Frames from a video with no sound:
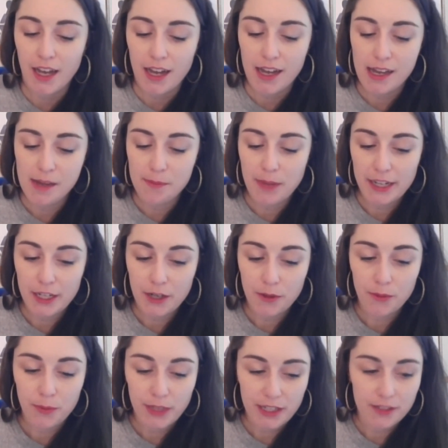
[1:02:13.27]
Um, I know
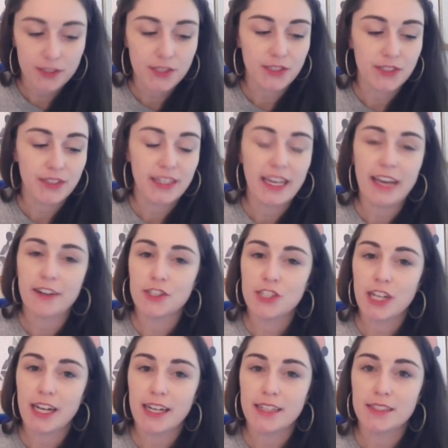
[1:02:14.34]
we are certainly
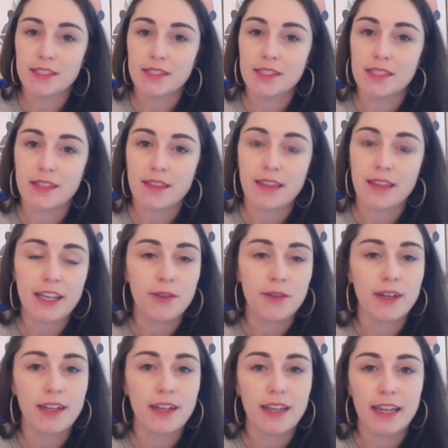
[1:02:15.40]
energized. Thank you
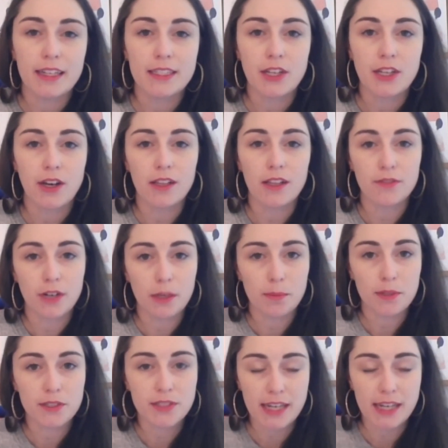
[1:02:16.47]
again to all of our
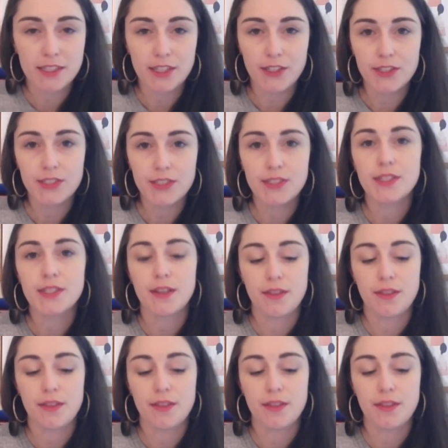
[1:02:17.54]
presenters.